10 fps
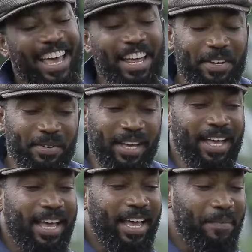
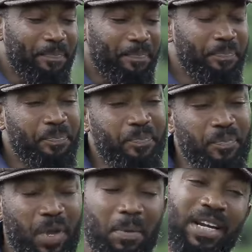Anyway, I'm
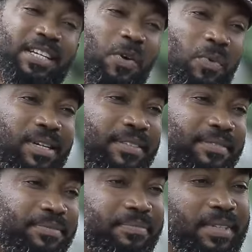a little
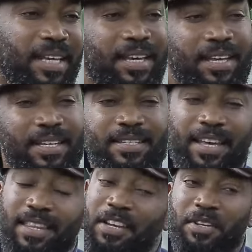one.
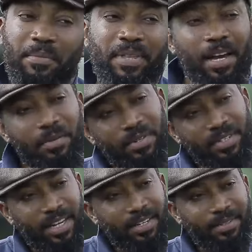See, there's something I want
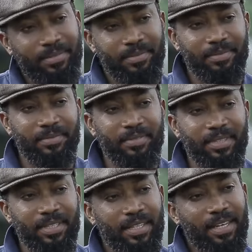to tell you.
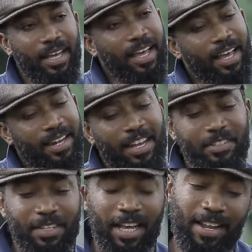I'd
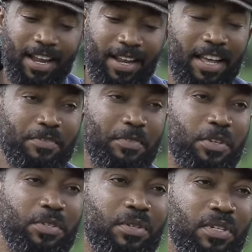like for us to